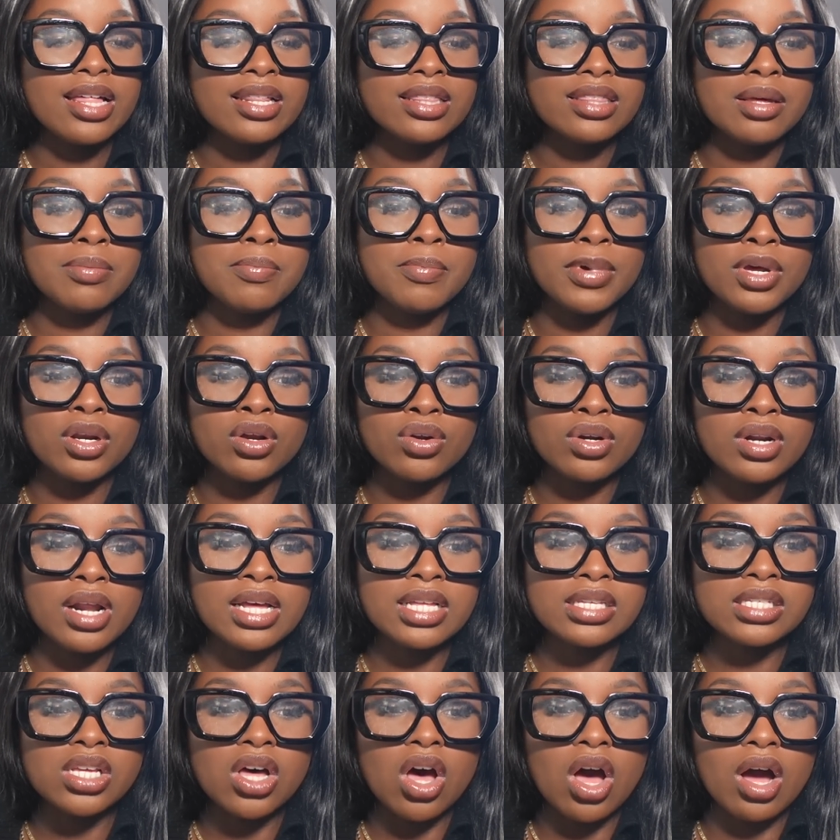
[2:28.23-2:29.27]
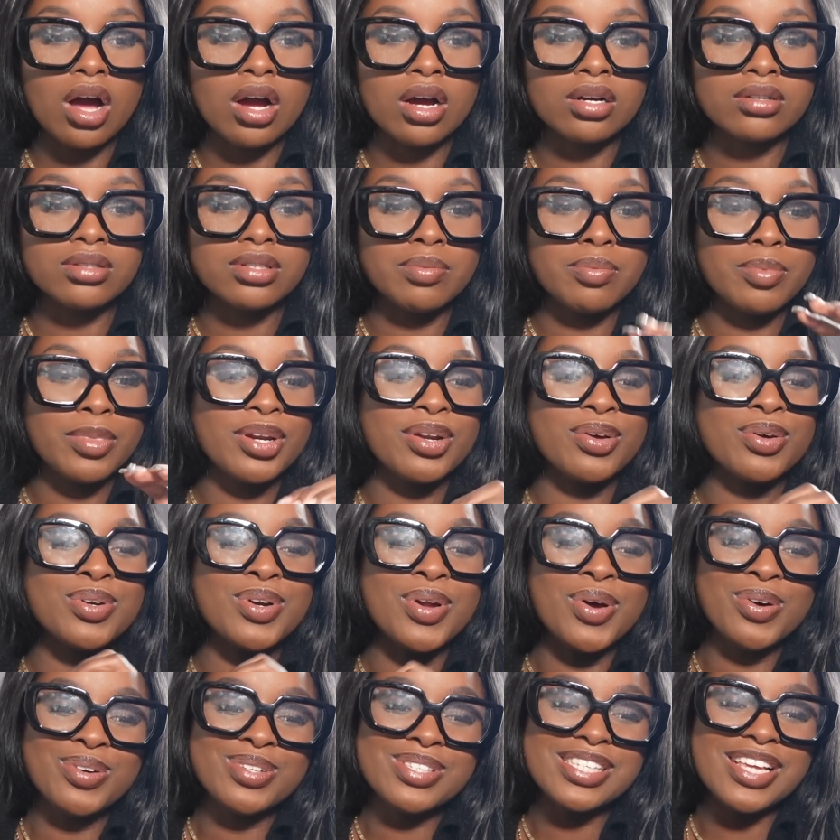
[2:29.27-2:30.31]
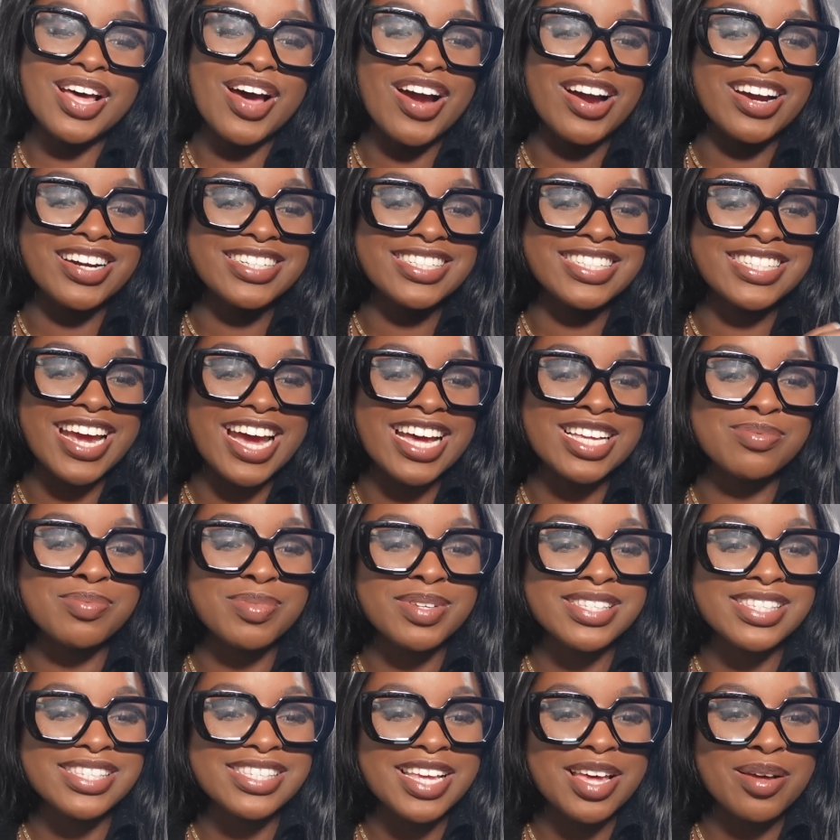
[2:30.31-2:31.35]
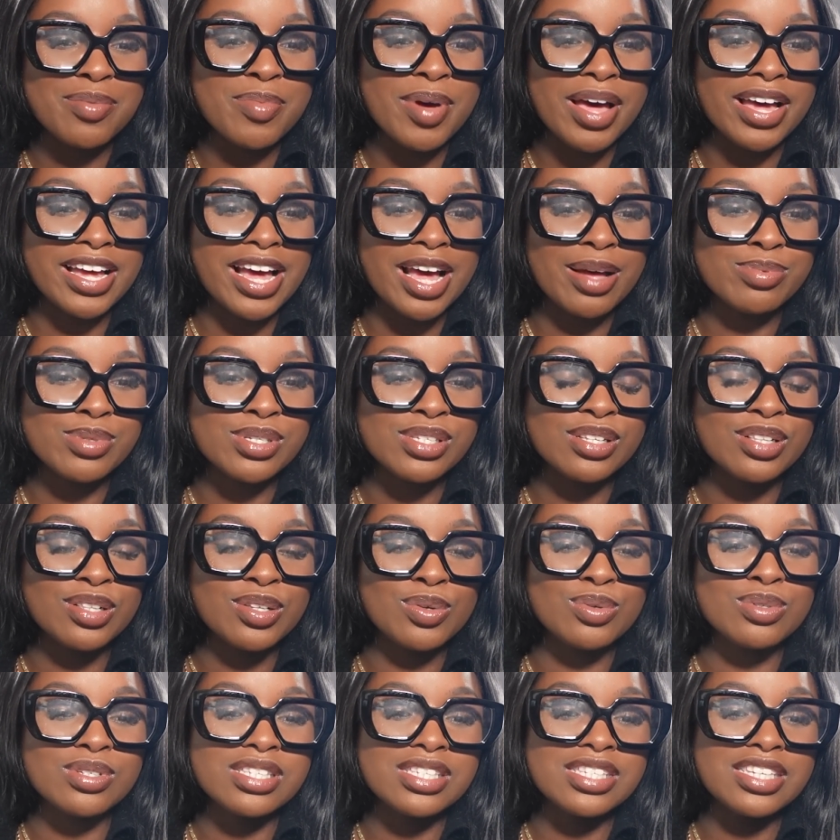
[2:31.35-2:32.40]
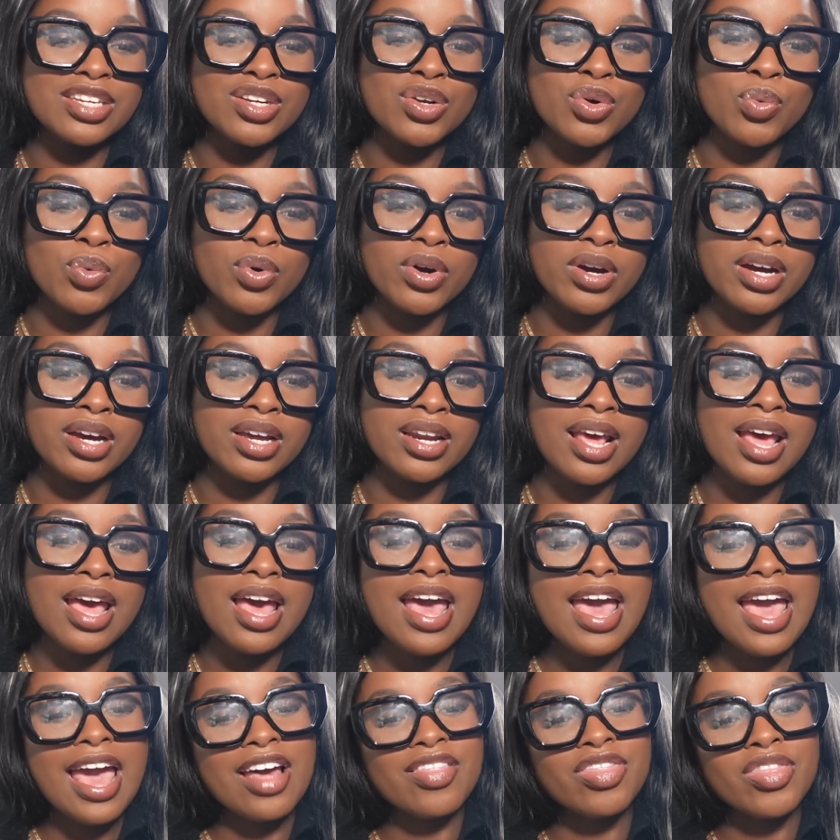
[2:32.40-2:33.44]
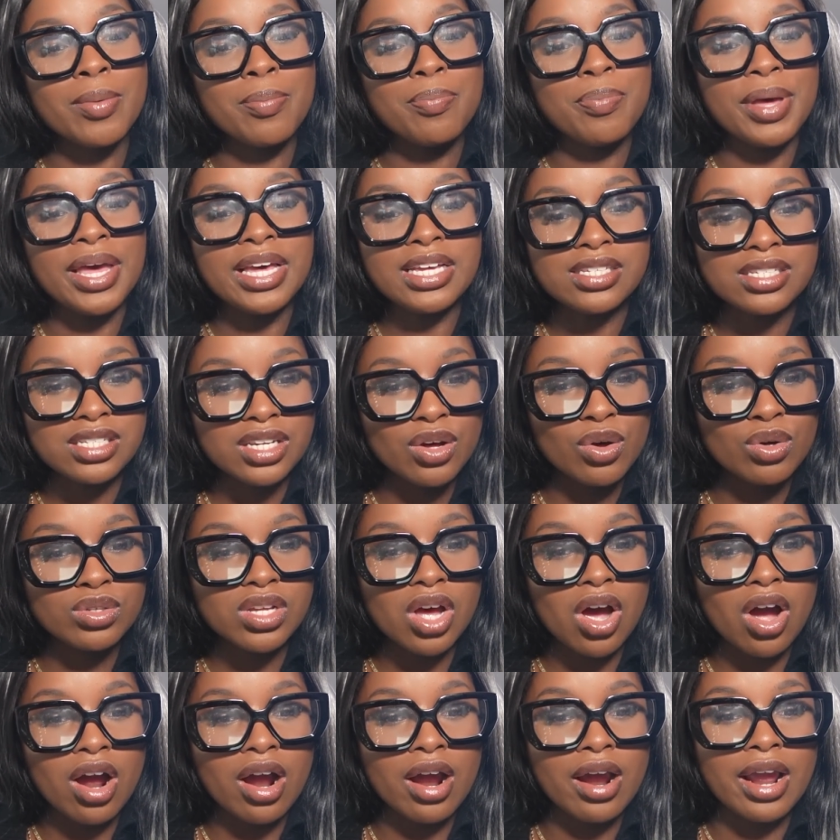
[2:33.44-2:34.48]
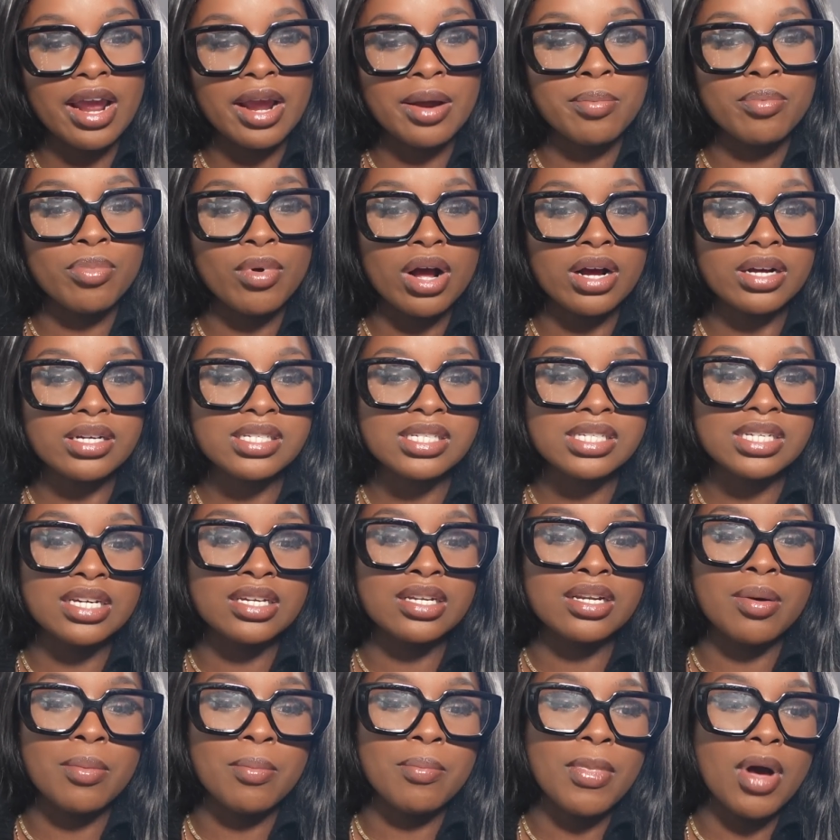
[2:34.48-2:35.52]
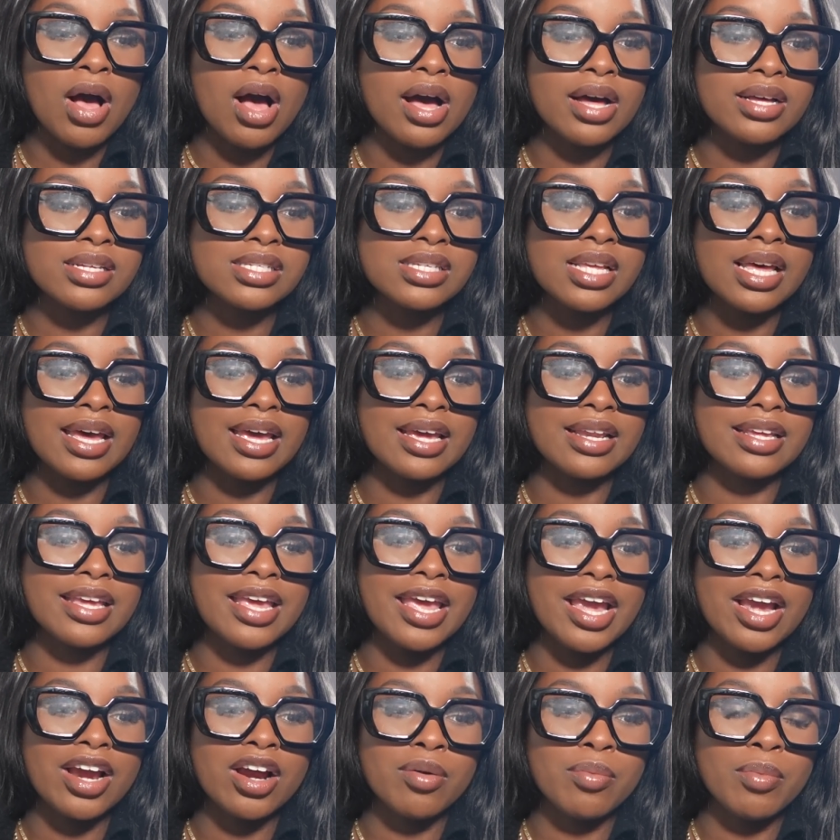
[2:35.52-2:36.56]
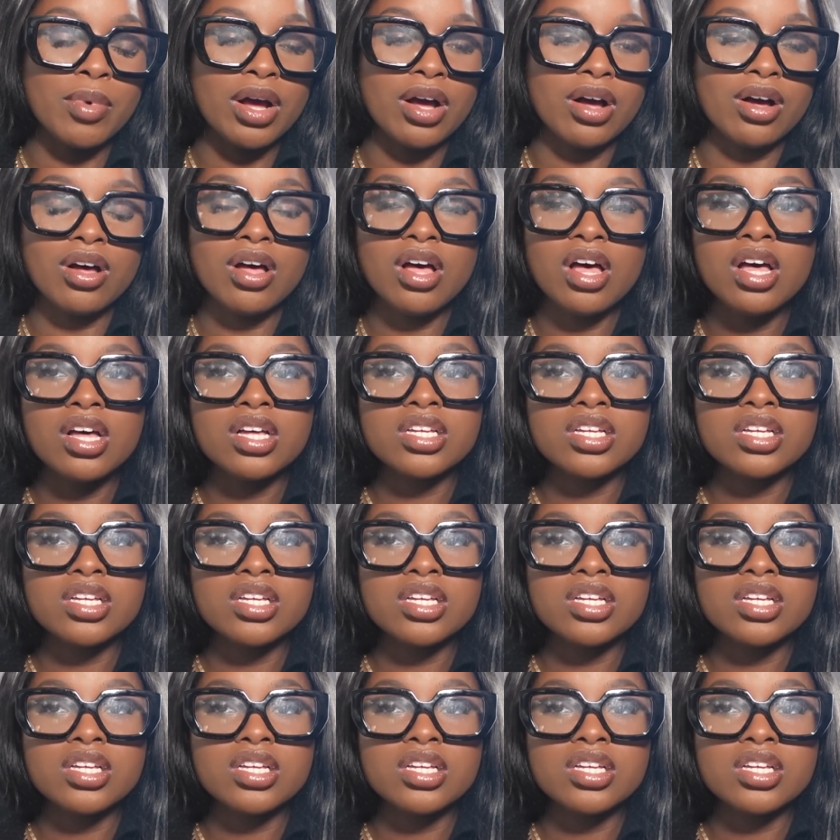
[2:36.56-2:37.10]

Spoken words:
The middle notes are jasmine, sandbag, absolute, cedarwood, and the base notes are ambroxan, moss, and caramel.